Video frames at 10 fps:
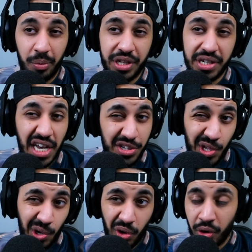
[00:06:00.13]
one we did
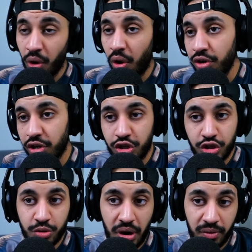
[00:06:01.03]
testing on, or you could
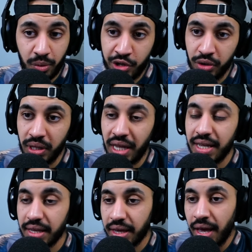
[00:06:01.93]
choose whatever one you
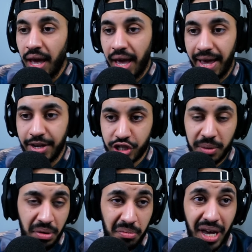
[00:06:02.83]
like. Just
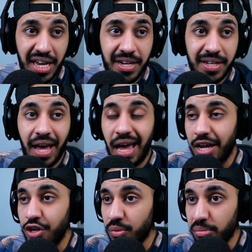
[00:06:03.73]
keep in mind
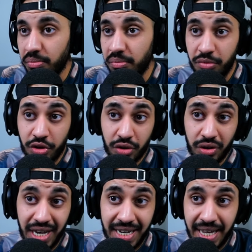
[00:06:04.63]
that your
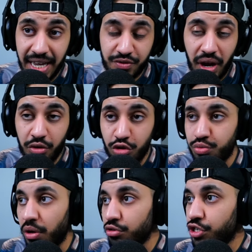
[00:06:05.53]
ADS
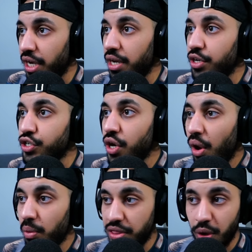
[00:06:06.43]
values will change
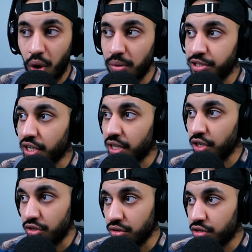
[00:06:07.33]
with the optic that
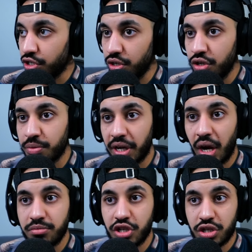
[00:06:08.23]
you do choose. When it
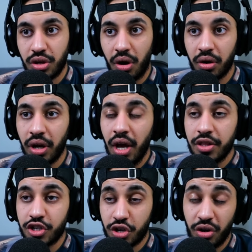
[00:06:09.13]
comes to stock,
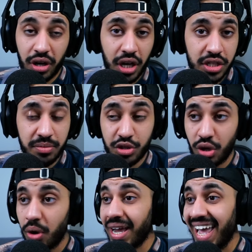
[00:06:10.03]
the Sakura custom
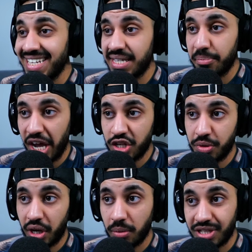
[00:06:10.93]
stock is the best
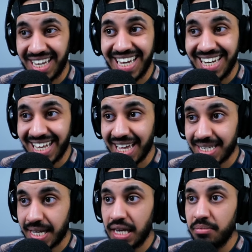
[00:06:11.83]
when it comes to
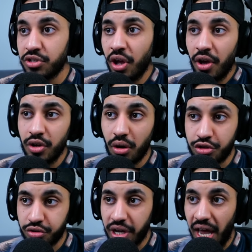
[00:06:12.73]
ADS times. You
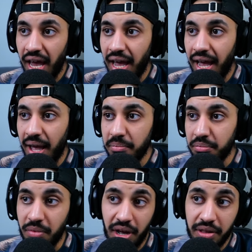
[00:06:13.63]
also get
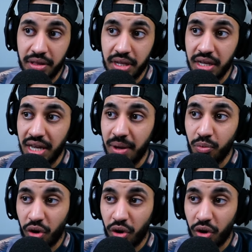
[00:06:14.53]
the aim